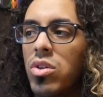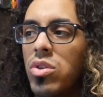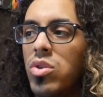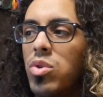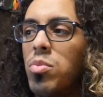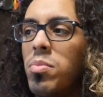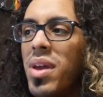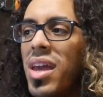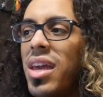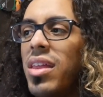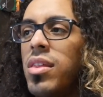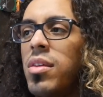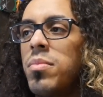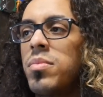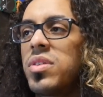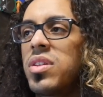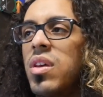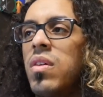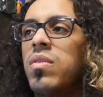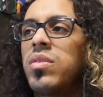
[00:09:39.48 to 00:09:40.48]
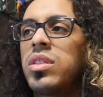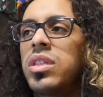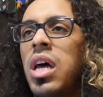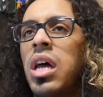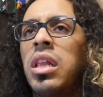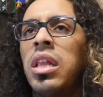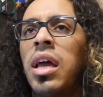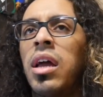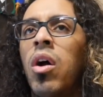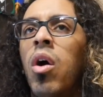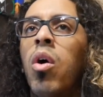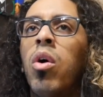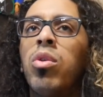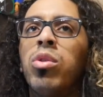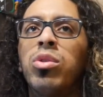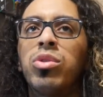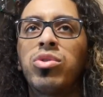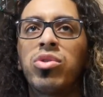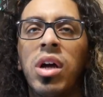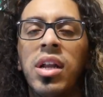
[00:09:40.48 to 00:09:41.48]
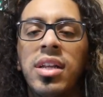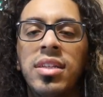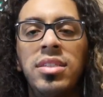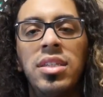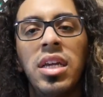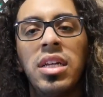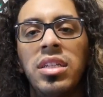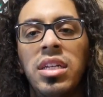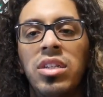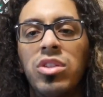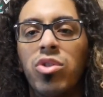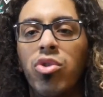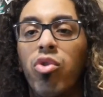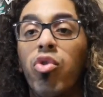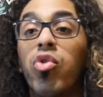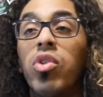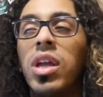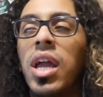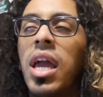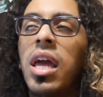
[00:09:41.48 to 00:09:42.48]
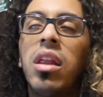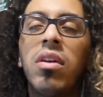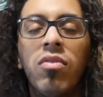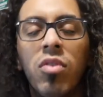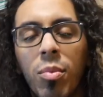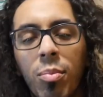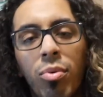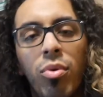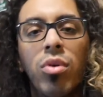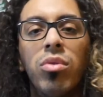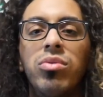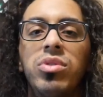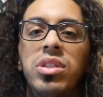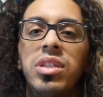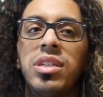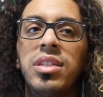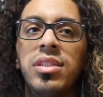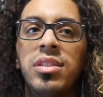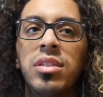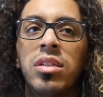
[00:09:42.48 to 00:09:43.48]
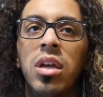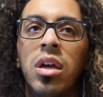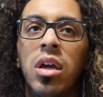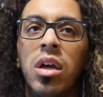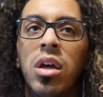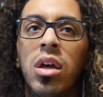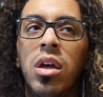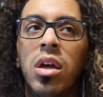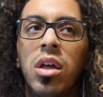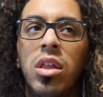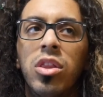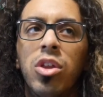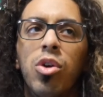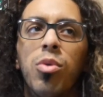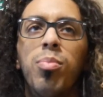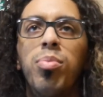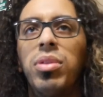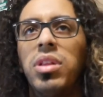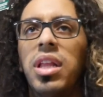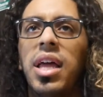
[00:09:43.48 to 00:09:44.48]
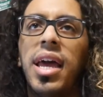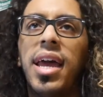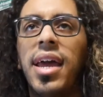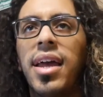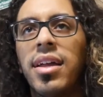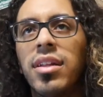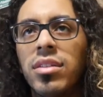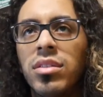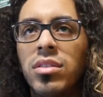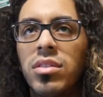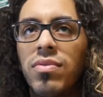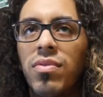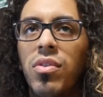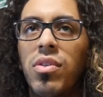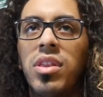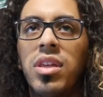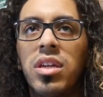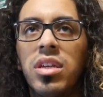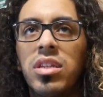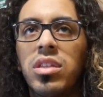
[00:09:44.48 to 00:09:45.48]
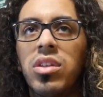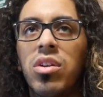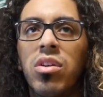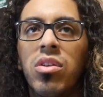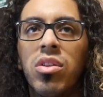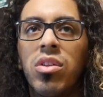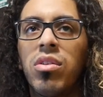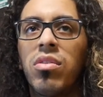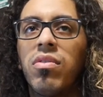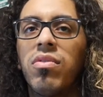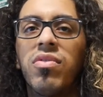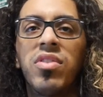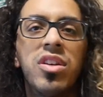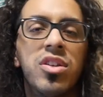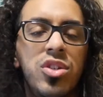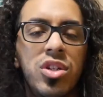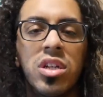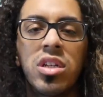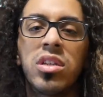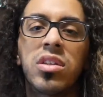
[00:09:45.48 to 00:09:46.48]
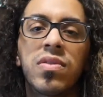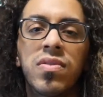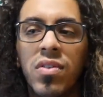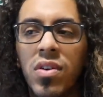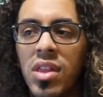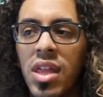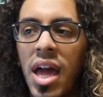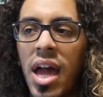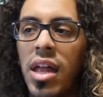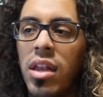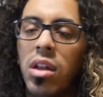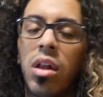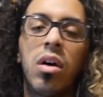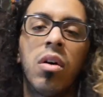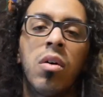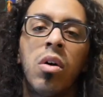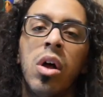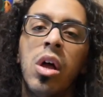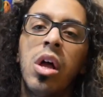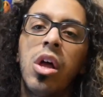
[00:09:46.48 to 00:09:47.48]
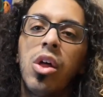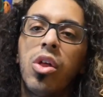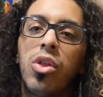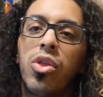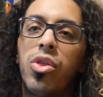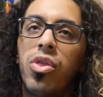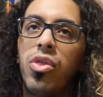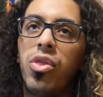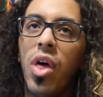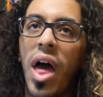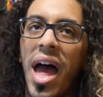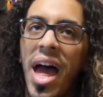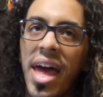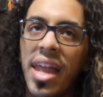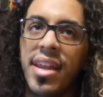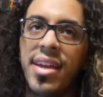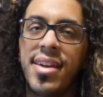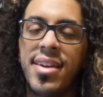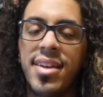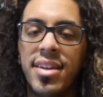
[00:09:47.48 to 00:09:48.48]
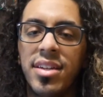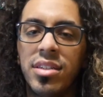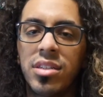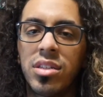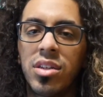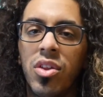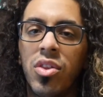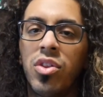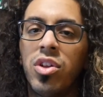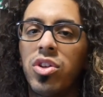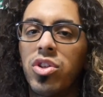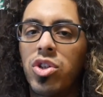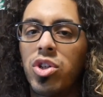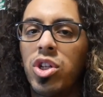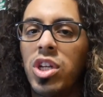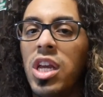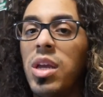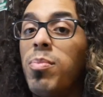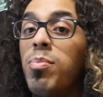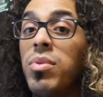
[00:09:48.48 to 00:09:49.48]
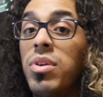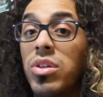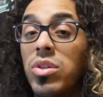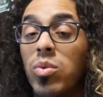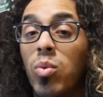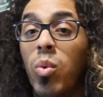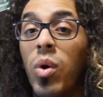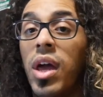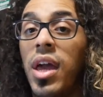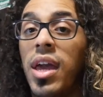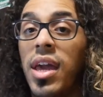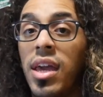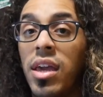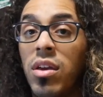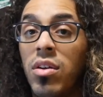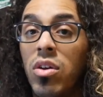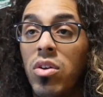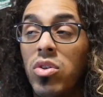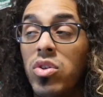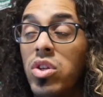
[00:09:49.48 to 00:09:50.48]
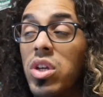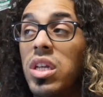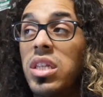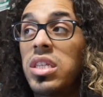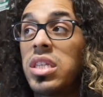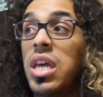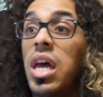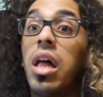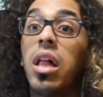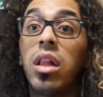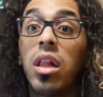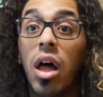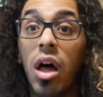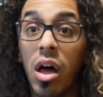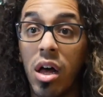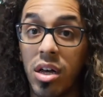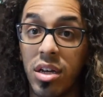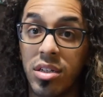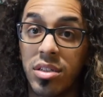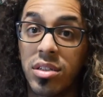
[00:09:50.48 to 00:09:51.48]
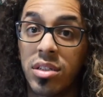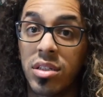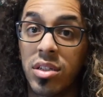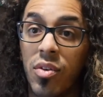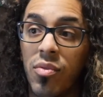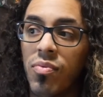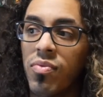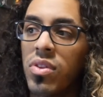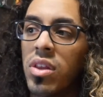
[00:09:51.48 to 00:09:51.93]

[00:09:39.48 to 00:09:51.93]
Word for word: to make themselves sound like, oh, they're trying to take these creative approaches their plans for this, their their visions for that. No. That is the cheapest way to tell us